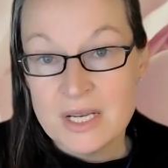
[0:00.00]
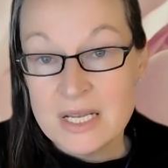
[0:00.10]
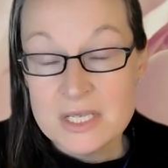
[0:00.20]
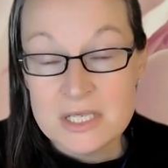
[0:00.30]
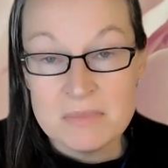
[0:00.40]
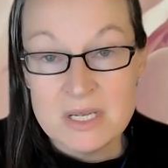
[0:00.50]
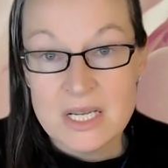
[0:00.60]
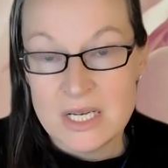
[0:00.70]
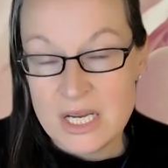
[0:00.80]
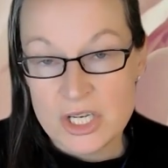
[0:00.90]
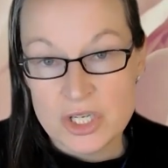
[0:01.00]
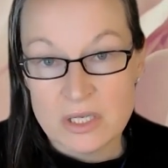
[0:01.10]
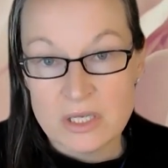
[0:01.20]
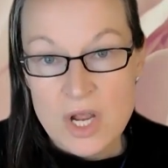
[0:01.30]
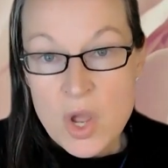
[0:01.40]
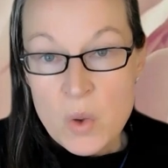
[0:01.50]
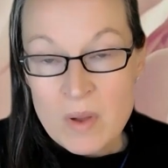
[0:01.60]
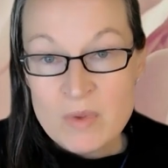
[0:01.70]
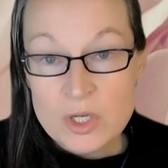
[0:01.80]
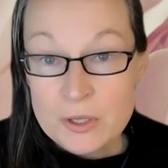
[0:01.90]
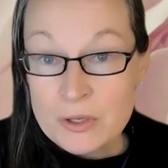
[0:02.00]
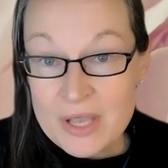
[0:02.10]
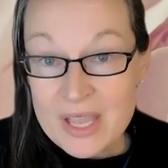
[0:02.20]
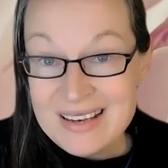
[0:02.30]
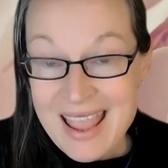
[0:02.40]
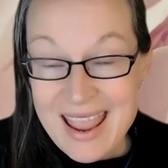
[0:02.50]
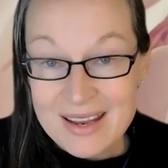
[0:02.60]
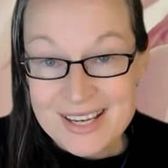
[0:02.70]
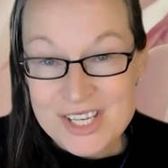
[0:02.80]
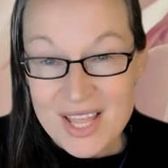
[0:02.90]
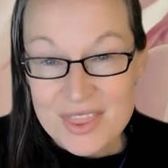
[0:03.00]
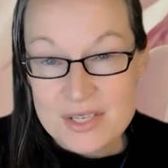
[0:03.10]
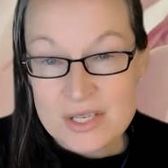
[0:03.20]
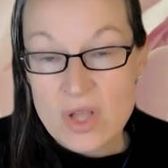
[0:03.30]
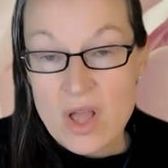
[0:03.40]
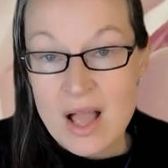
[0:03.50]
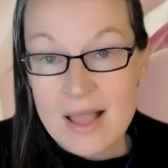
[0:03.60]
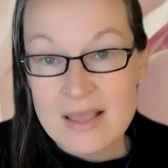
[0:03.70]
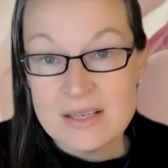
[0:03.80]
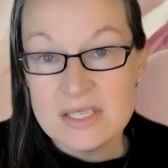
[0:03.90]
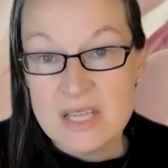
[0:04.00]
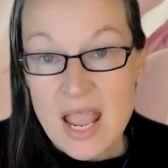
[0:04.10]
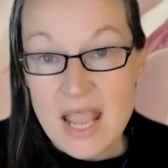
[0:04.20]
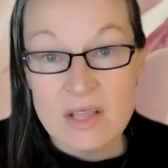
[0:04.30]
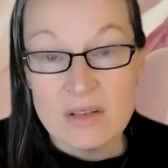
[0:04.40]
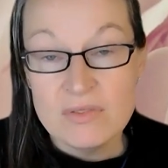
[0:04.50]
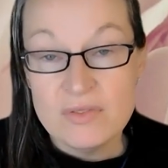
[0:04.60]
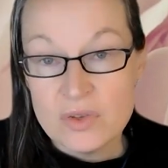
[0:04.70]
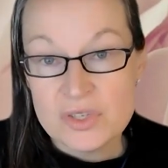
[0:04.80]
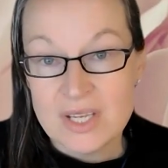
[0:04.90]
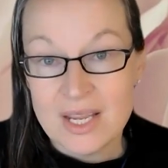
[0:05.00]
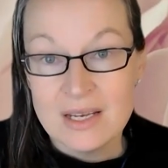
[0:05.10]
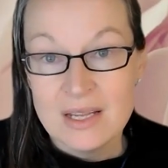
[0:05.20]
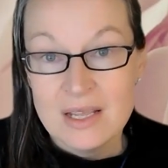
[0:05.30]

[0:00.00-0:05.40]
intimate connection when we're looking at each other's eyes and conversing?